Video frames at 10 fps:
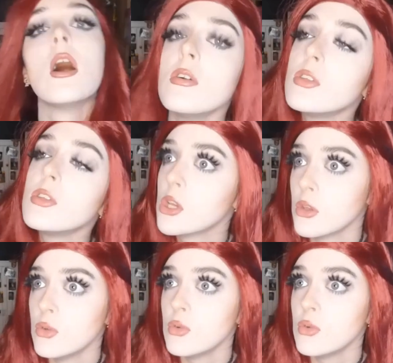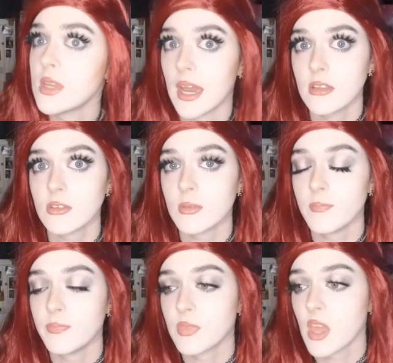So the two
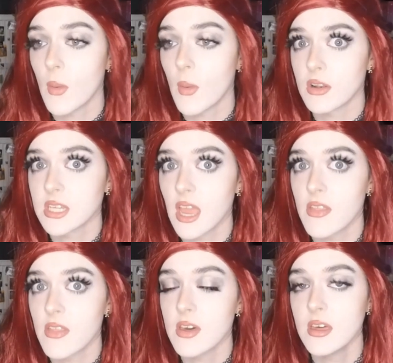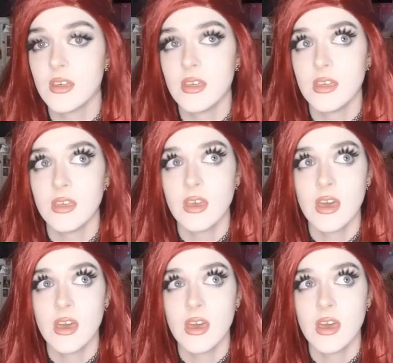dads go out together